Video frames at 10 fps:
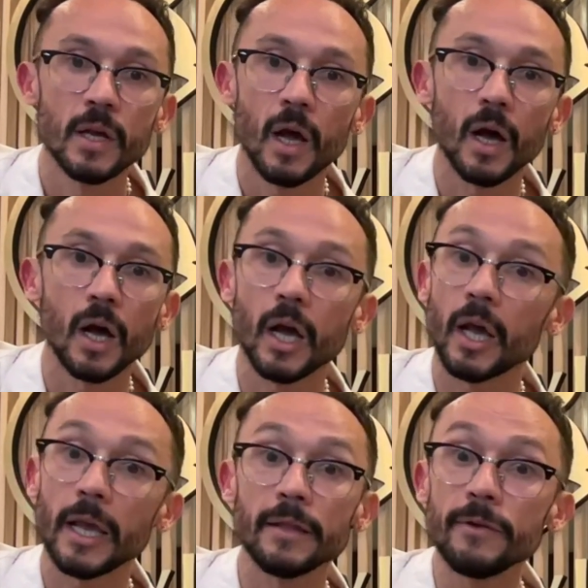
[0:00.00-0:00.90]

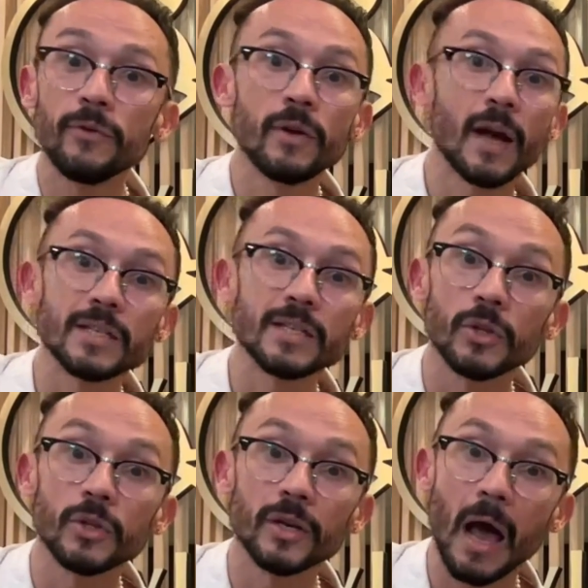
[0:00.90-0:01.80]
And if you guys not
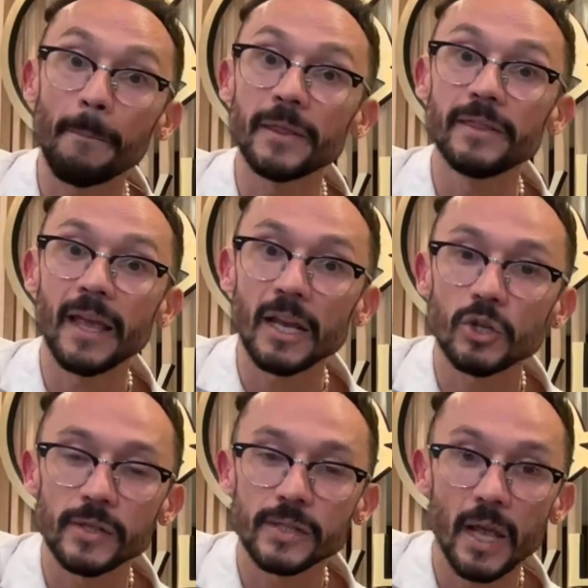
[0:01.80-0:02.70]
gonna update
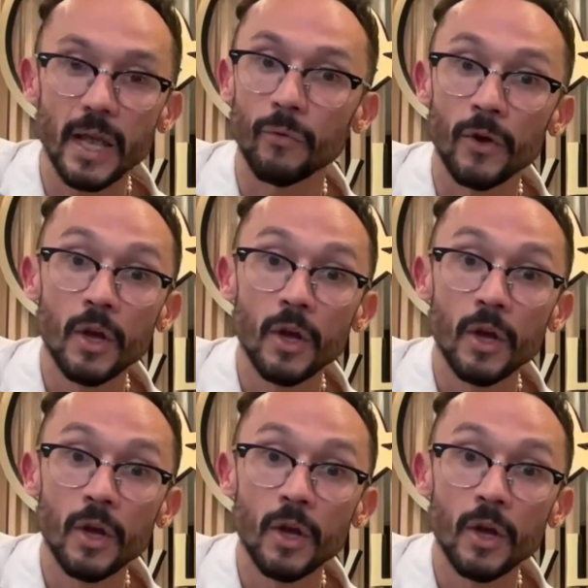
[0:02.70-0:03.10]
yourself,